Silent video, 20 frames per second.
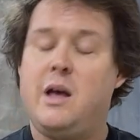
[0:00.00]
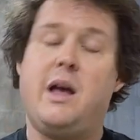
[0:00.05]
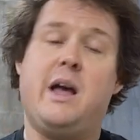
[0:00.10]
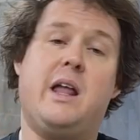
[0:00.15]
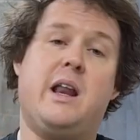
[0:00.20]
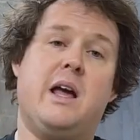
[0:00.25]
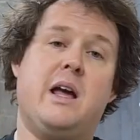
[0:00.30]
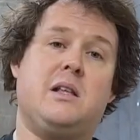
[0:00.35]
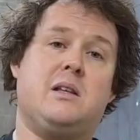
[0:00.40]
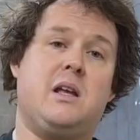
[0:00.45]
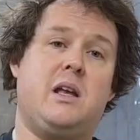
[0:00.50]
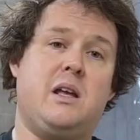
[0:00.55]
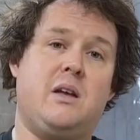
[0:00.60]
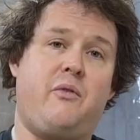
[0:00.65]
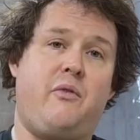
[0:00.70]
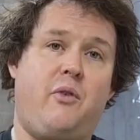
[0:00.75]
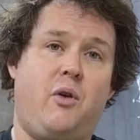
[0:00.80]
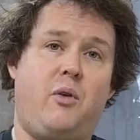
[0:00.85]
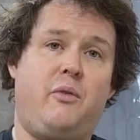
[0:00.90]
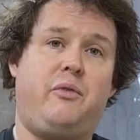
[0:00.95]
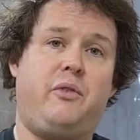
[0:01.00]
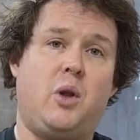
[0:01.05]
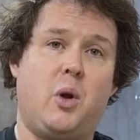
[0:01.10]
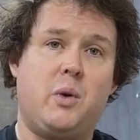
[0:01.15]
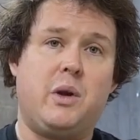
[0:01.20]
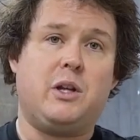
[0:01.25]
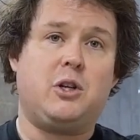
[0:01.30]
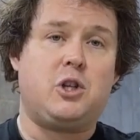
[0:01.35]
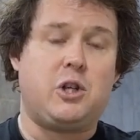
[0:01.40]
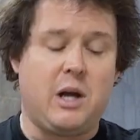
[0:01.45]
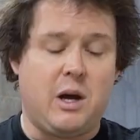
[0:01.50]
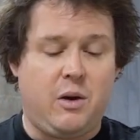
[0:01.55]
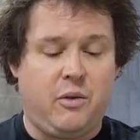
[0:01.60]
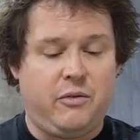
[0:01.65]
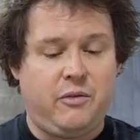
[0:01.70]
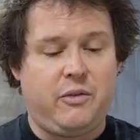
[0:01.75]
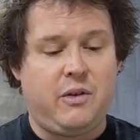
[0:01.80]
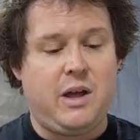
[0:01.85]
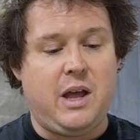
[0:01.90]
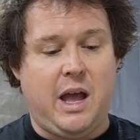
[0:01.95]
and a full floating shelf,